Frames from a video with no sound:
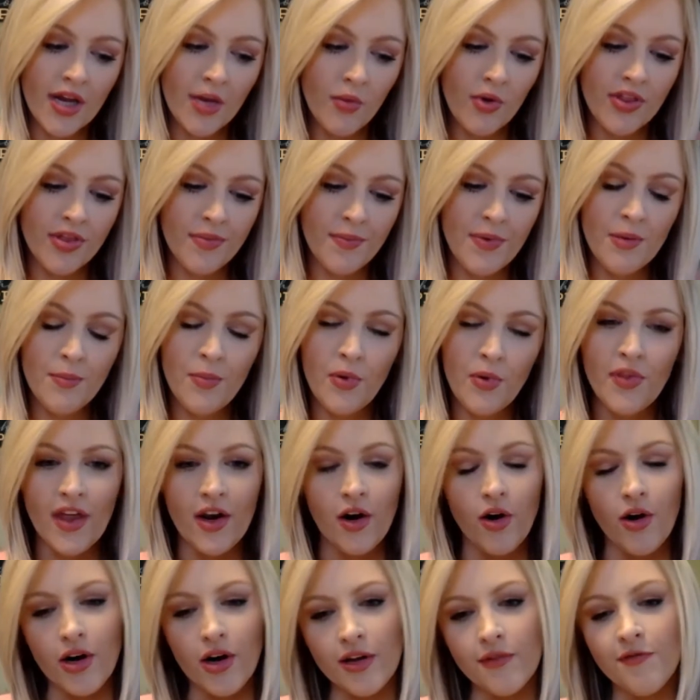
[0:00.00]
with people that
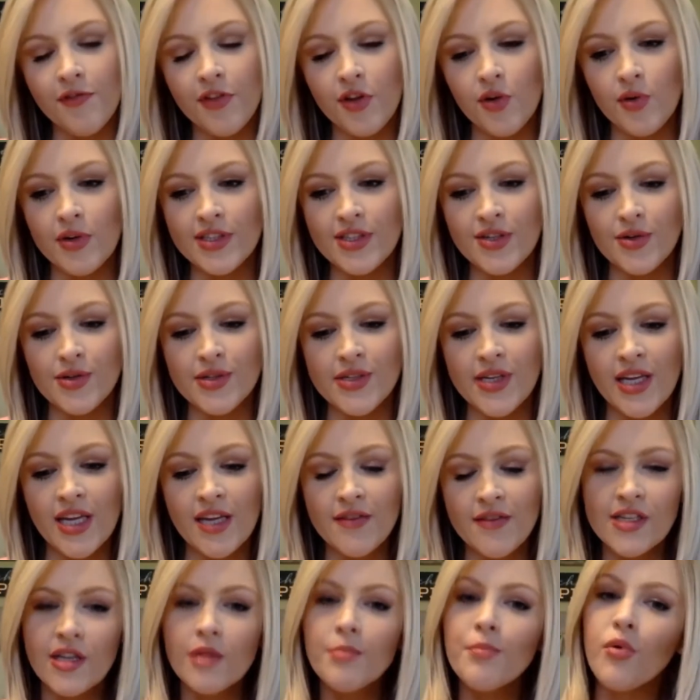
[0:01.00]
are influencers, it gives
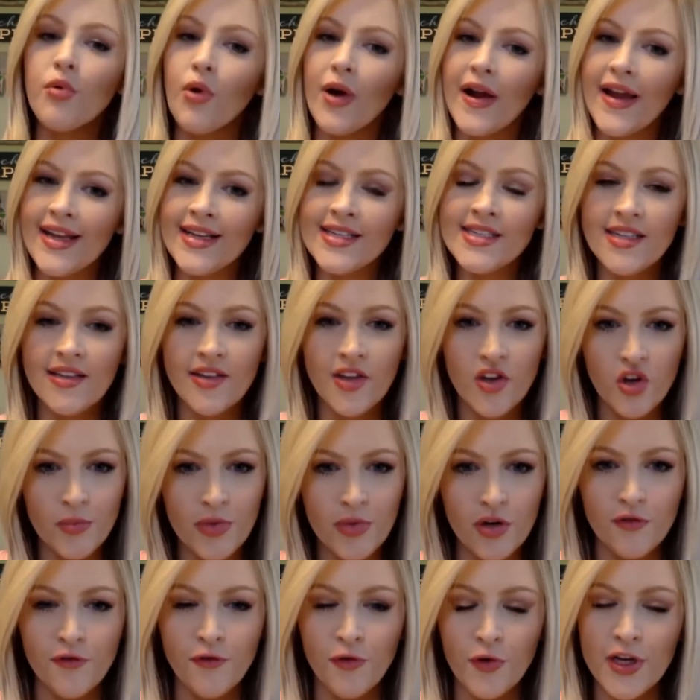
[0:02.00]
the brands a little bit
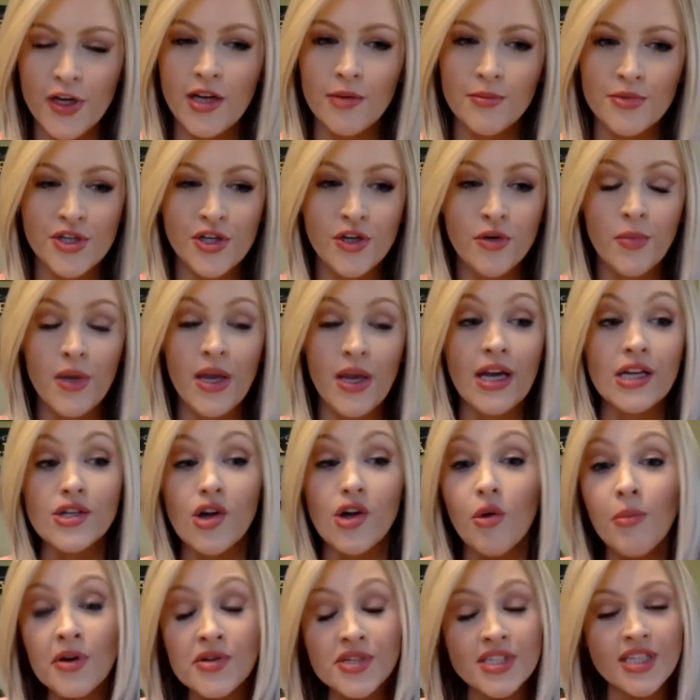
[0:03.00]
of freedom too, because
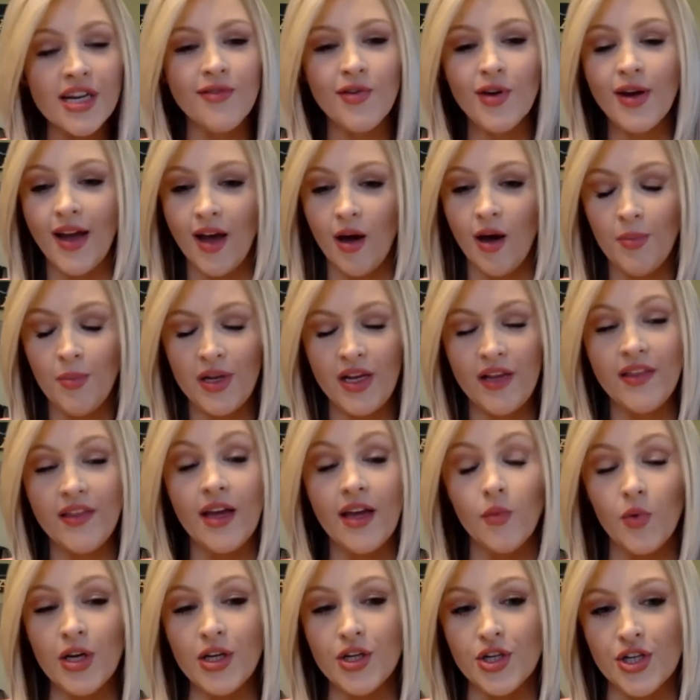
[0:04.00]
almost every company that
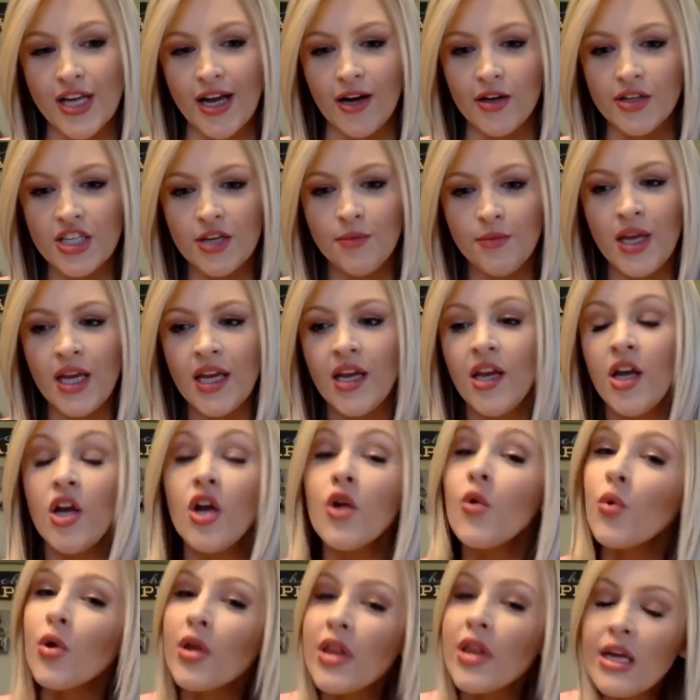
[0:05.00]
reached out to me
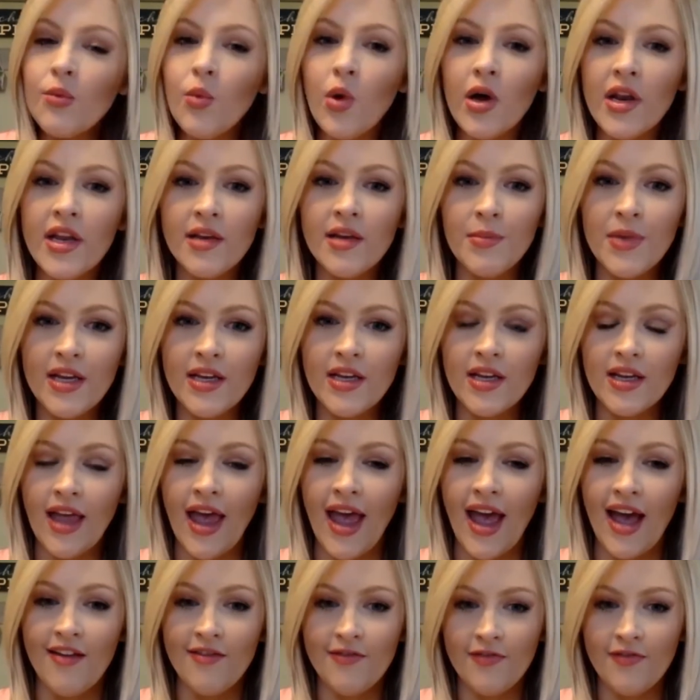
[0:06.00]
really wanted me to
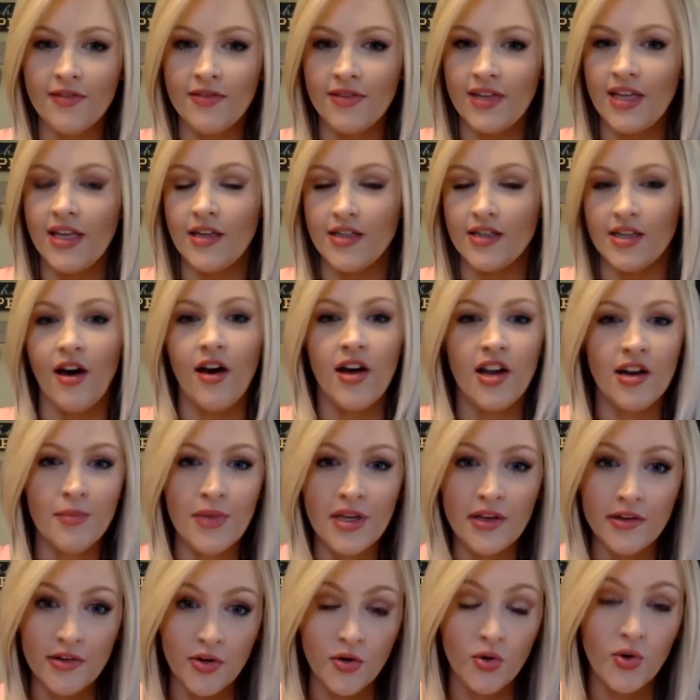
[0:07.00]
have the autonomy to
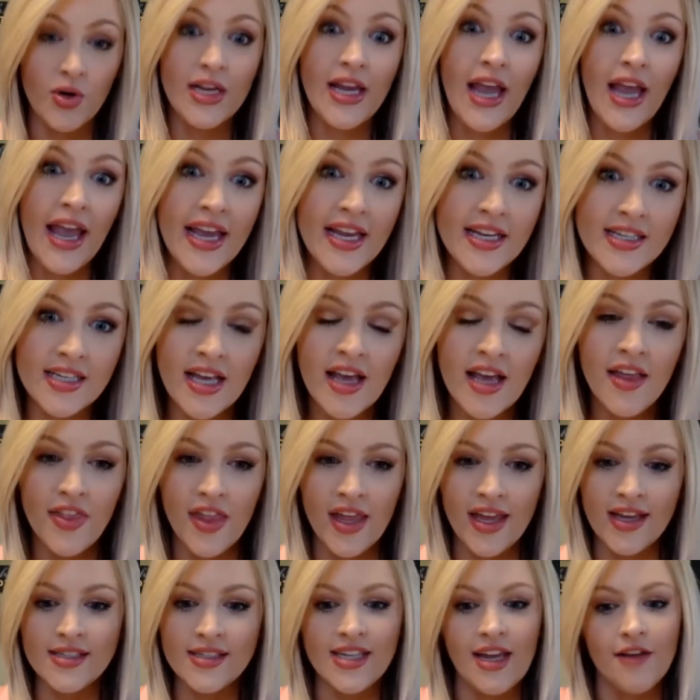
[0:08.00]
create
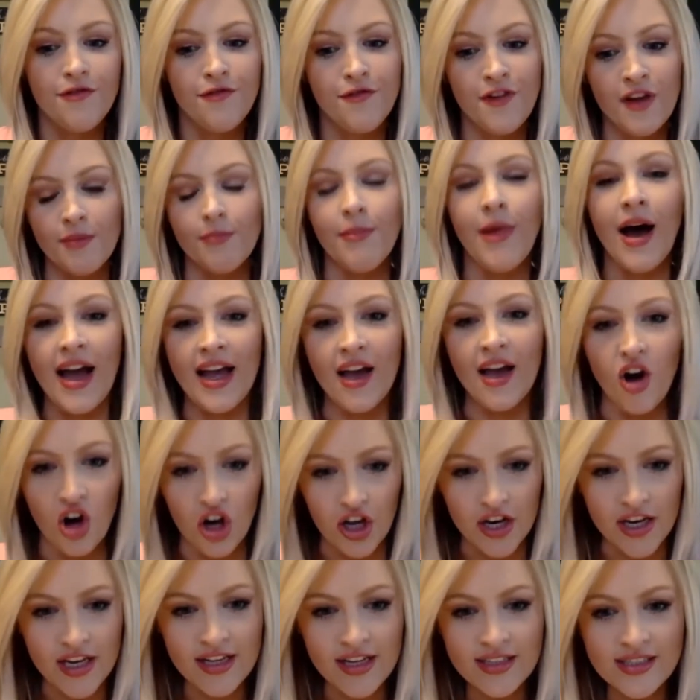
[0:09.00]
things that fit my
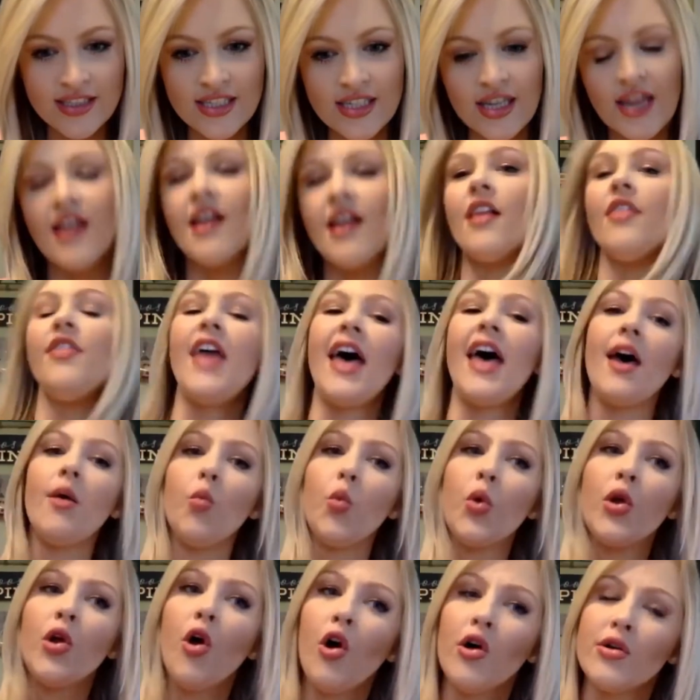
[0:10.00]
audience that would
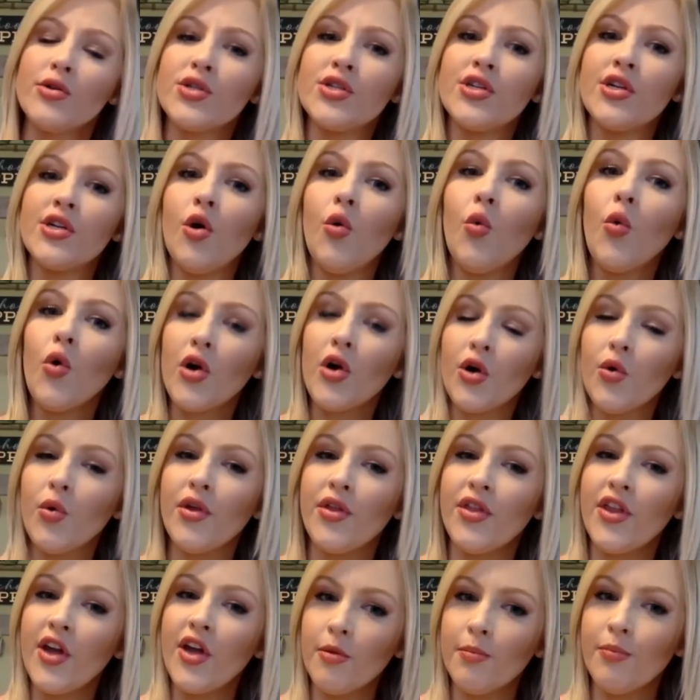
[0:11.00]
also work with
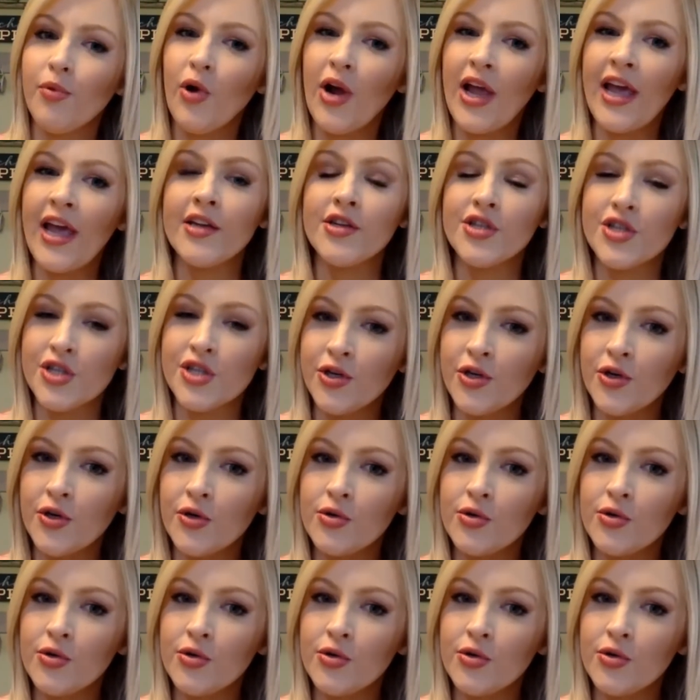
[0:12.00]
their brand too.